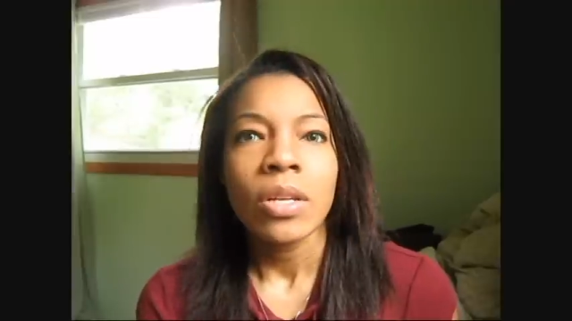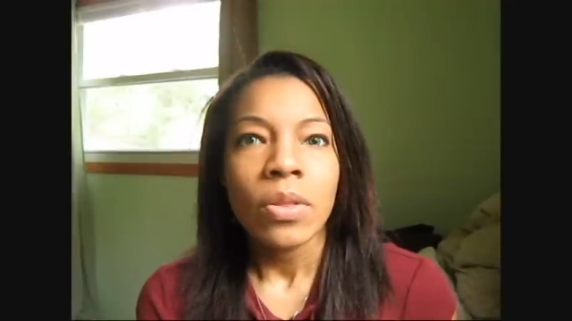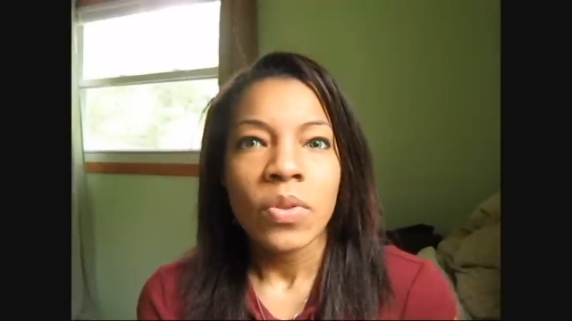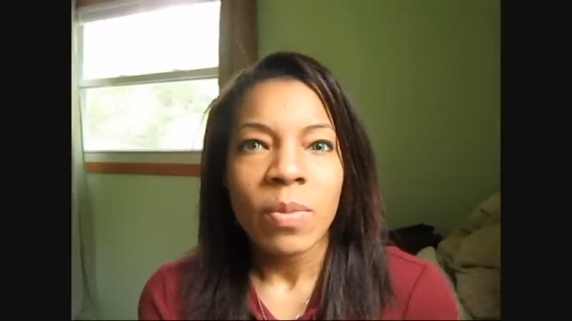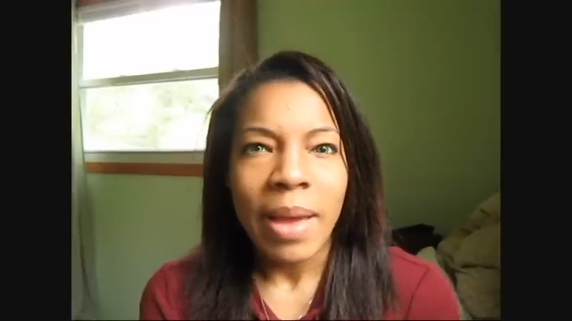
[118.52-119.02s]

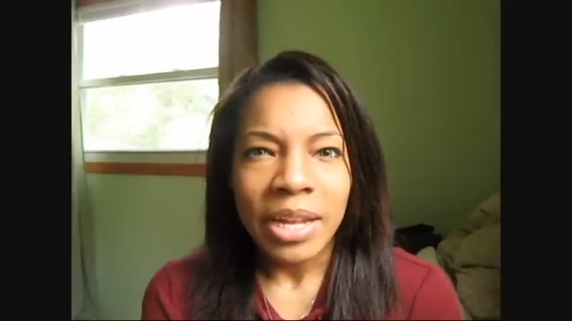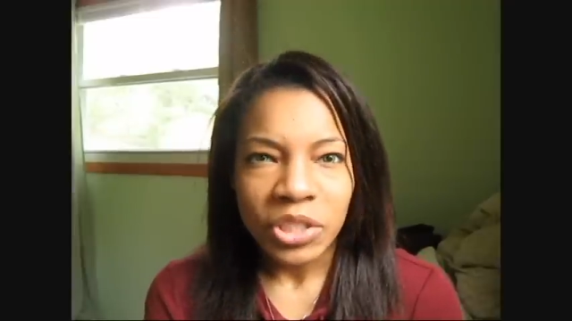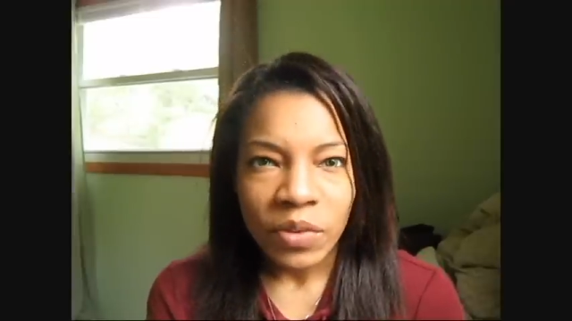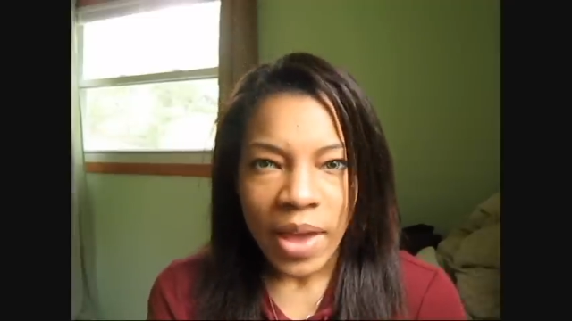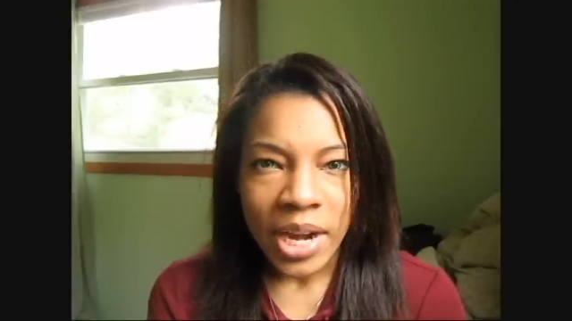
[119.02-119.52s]
through the
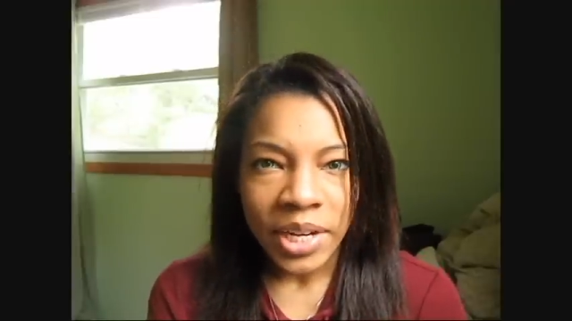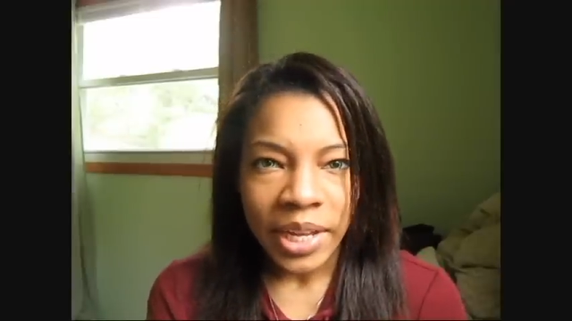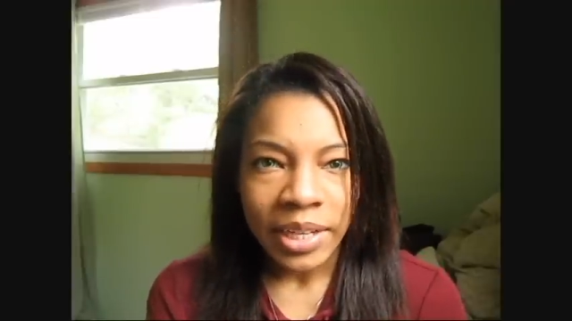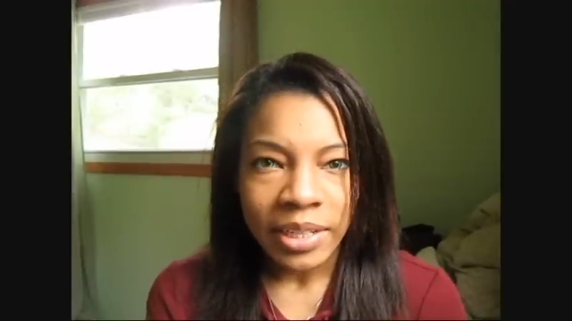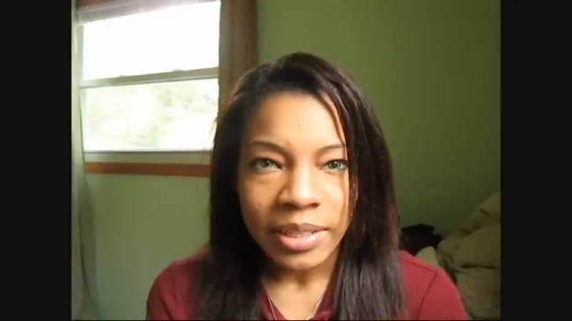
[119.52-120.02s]
magic of
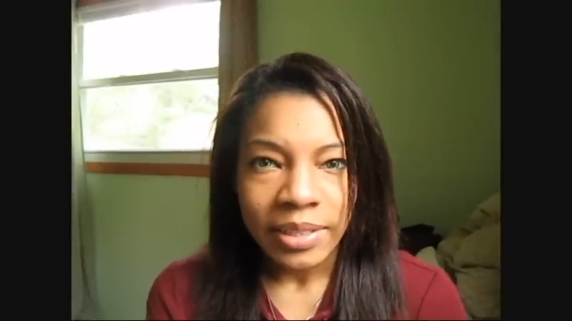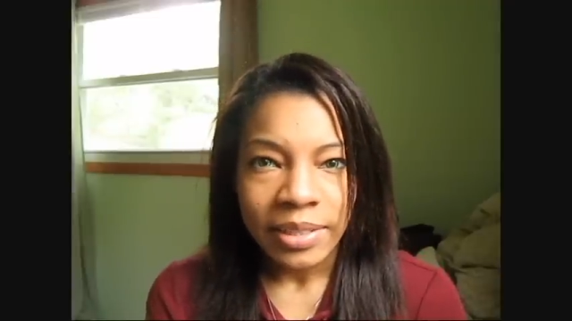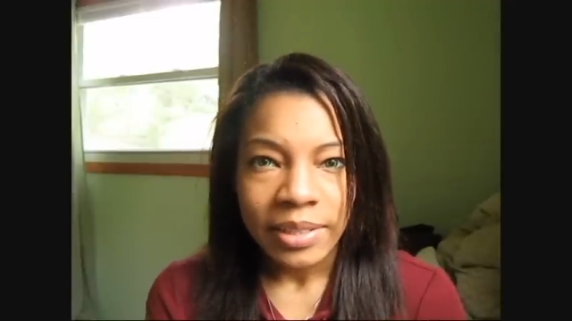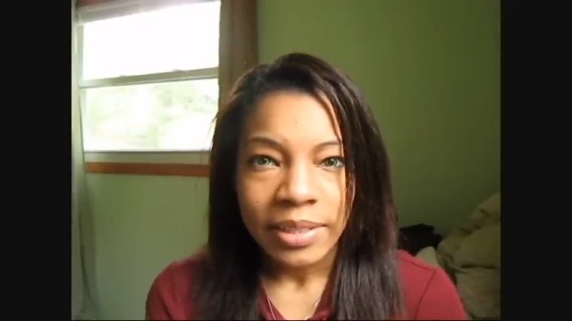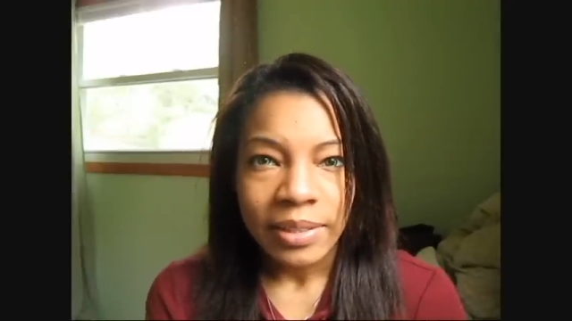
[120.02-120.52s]
editing,
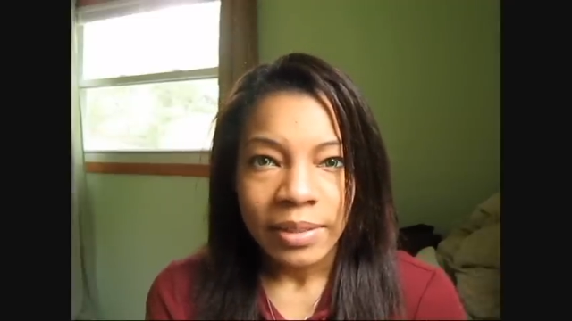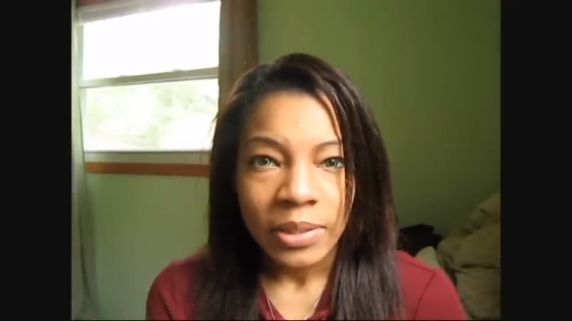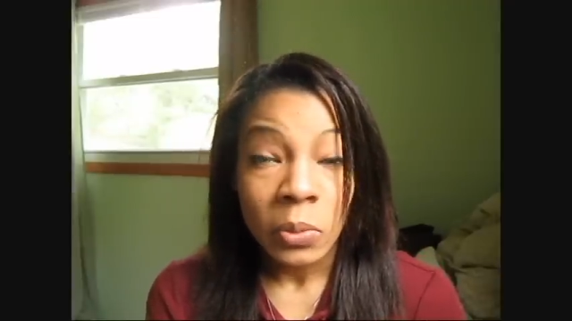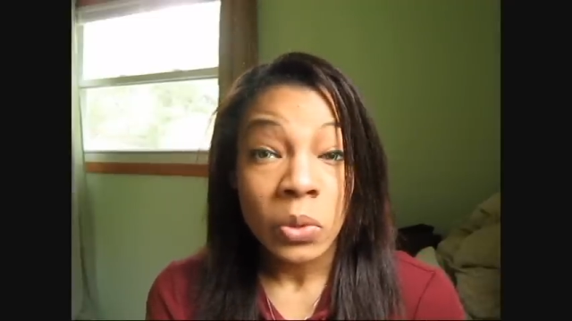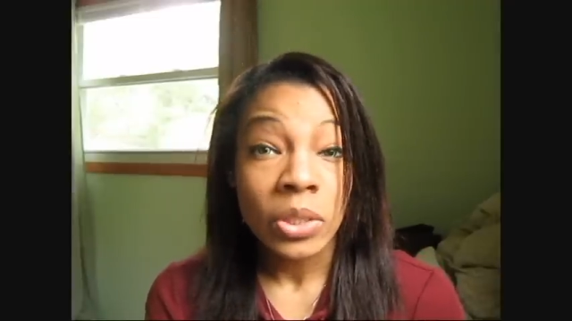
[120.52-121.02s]

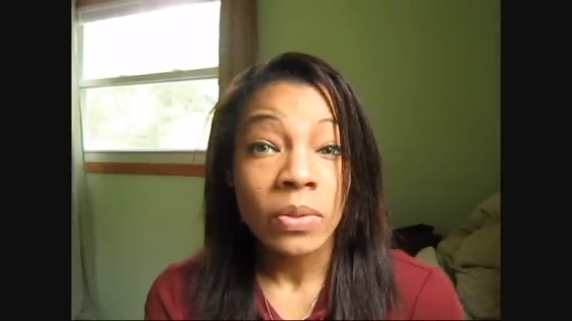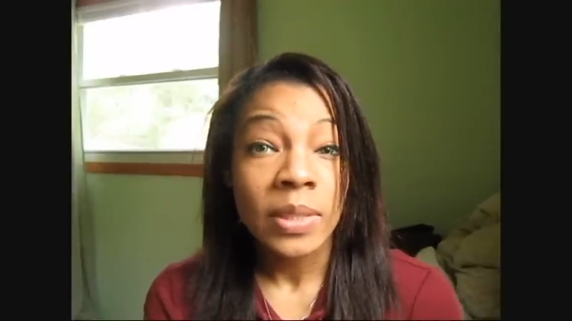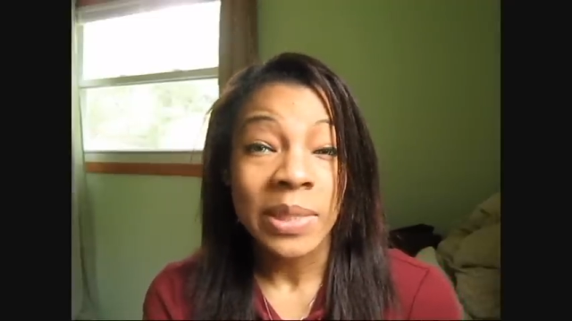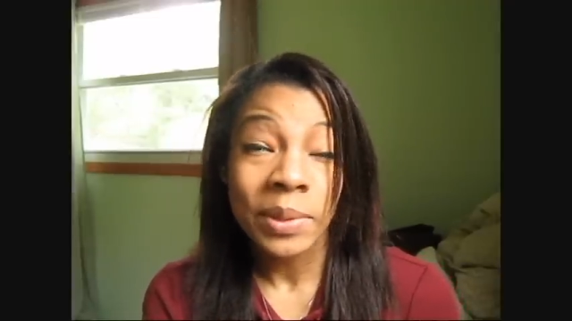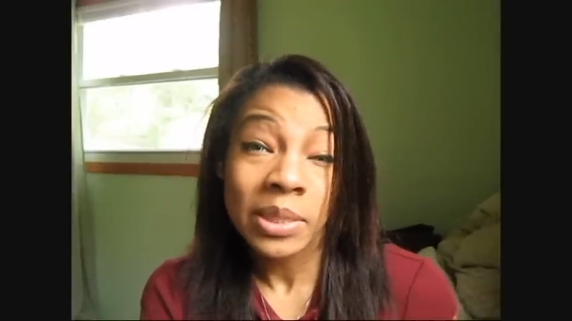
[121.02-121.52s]
you will soon
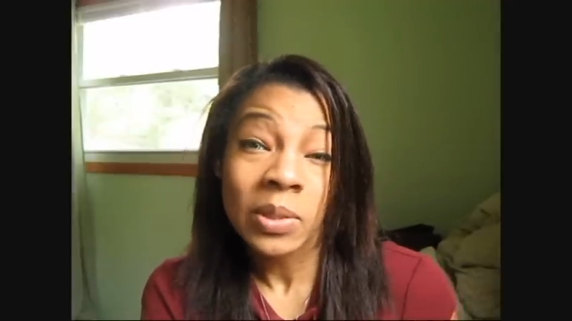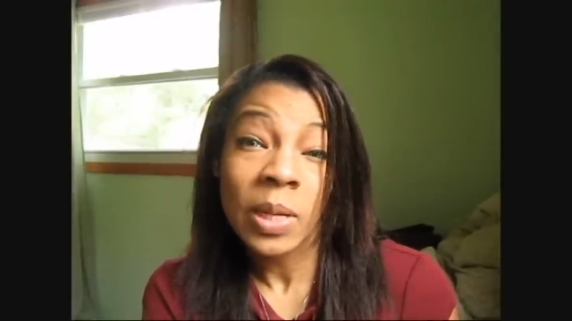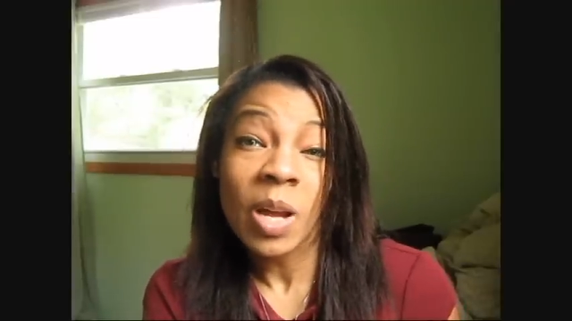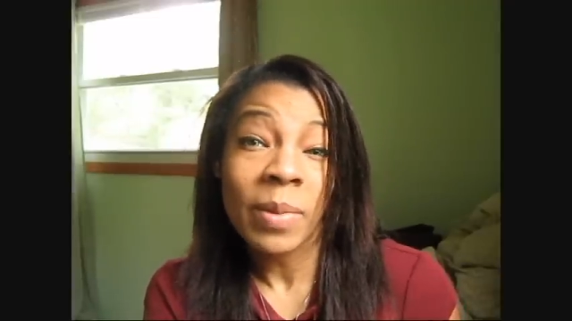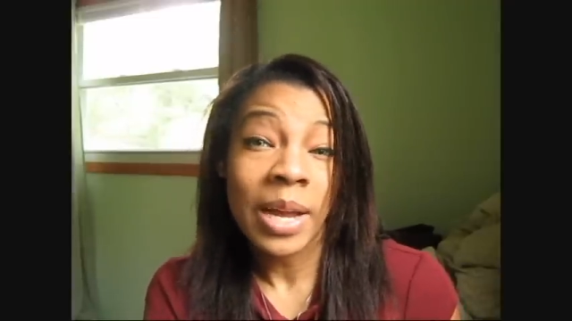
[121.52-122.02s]
see what these look
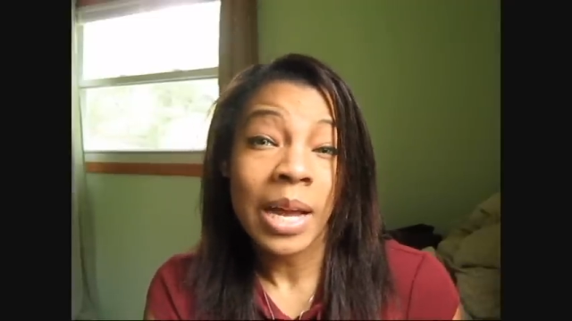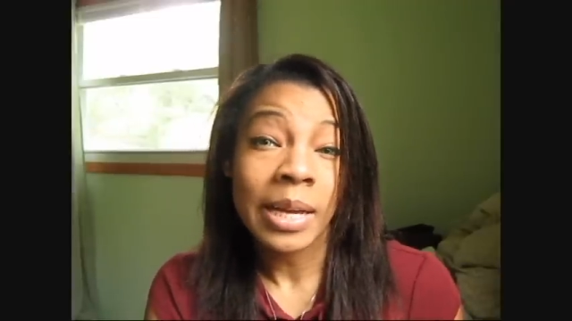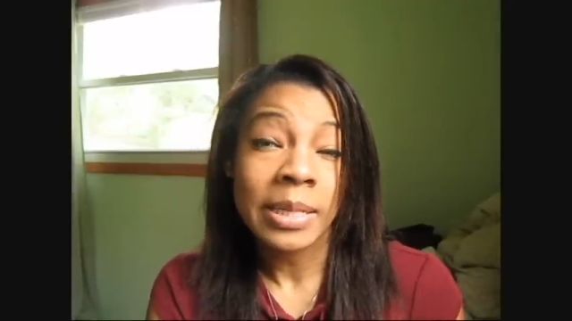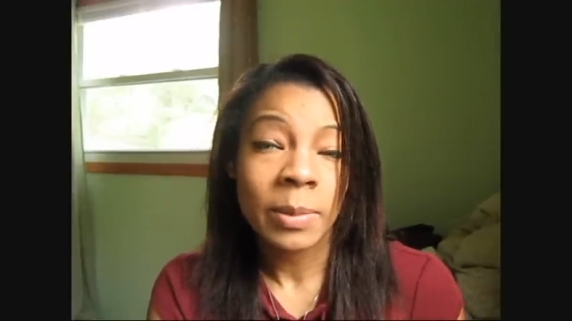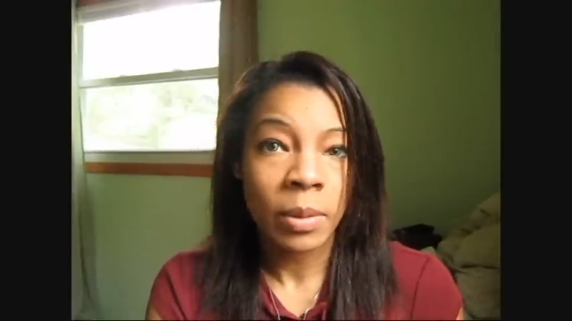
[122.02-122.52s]
like on my
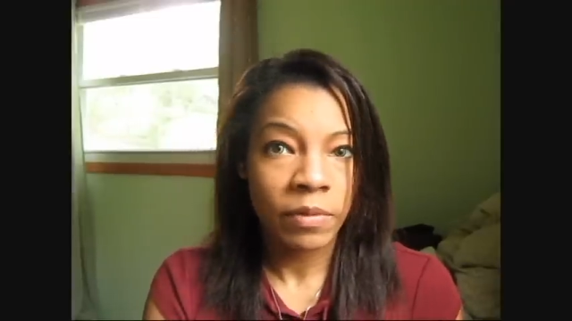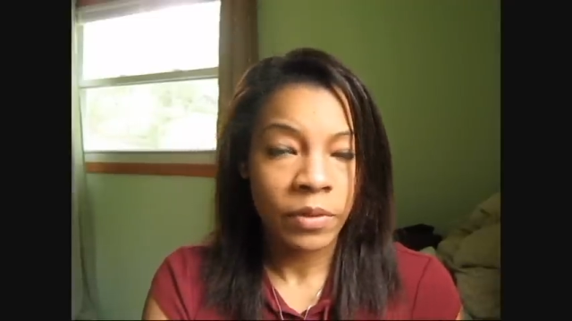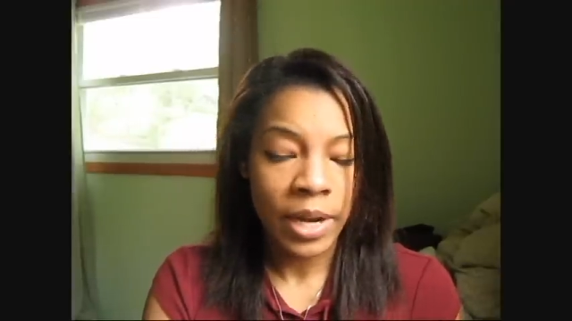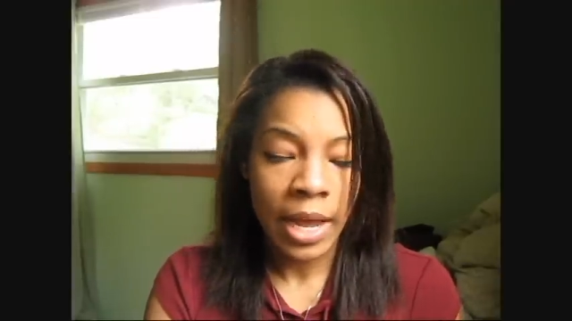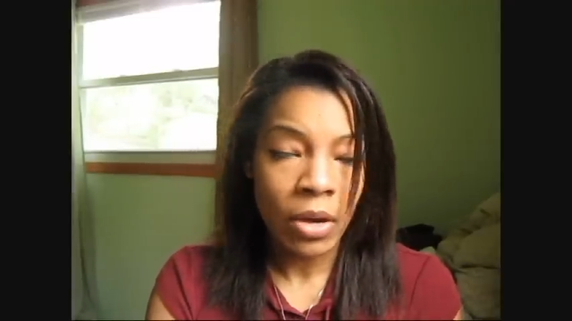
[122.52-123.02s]
eyes. But
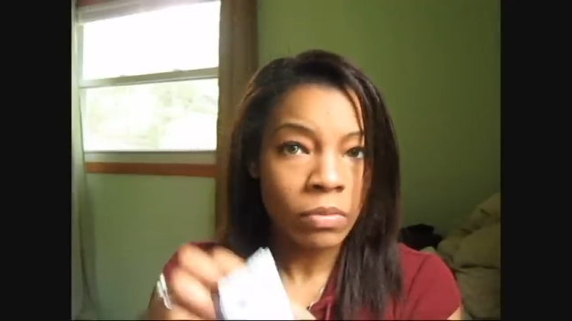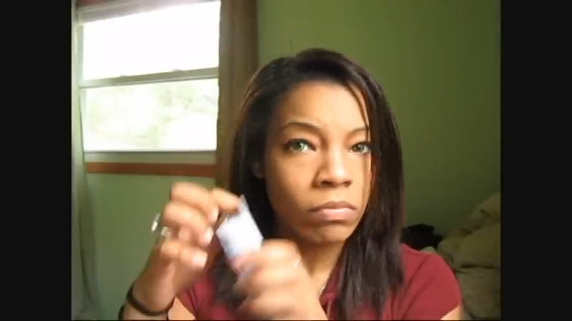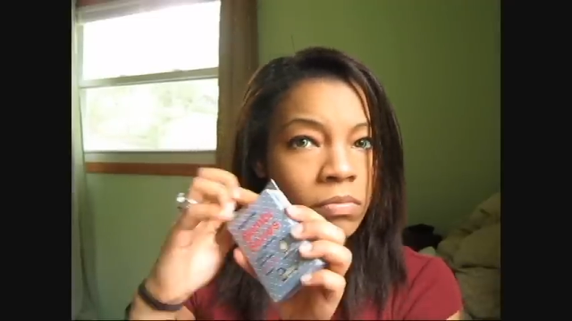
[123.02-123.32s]
for now,